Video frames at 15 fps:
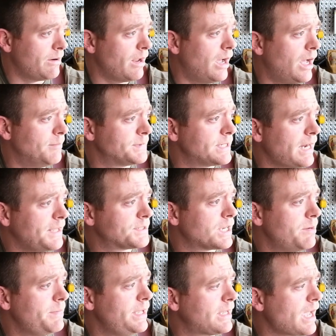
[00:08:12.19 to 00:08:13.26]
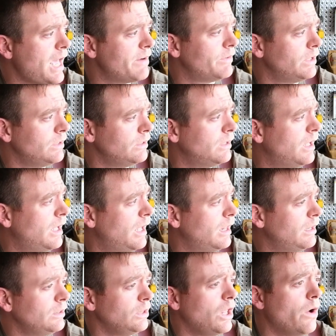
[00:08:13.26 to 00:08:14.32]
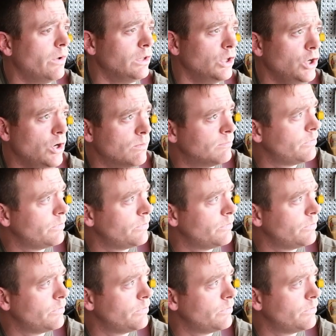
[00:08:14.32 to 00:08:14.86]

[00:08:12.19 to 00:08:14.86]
Tonight's going to be kind of a low illume.